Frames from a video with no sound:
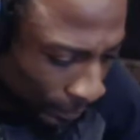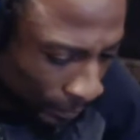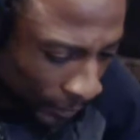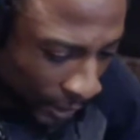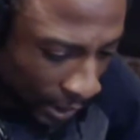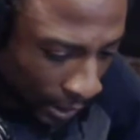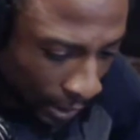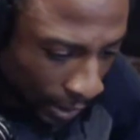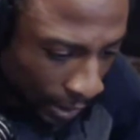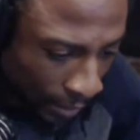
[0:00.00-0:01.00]
just
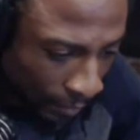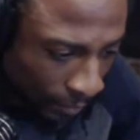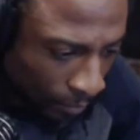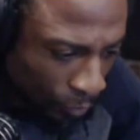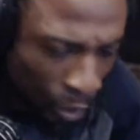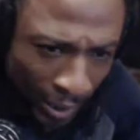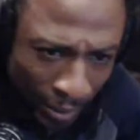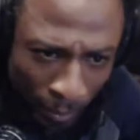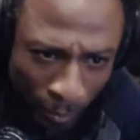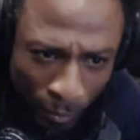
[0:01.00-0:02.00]
trying
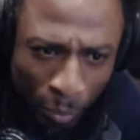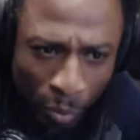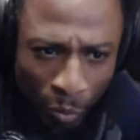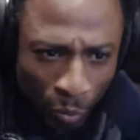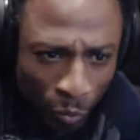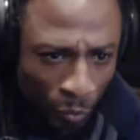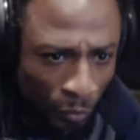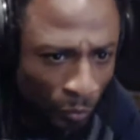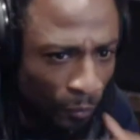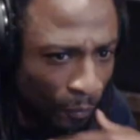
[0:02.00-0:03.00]
to
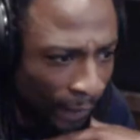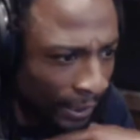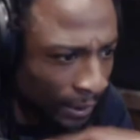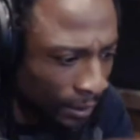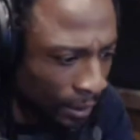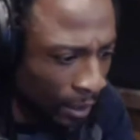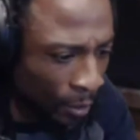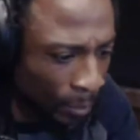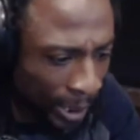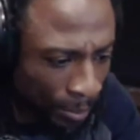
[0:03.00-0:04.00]
prove things to other
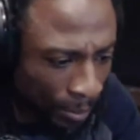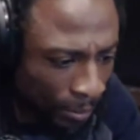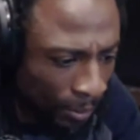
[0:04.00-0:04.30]
people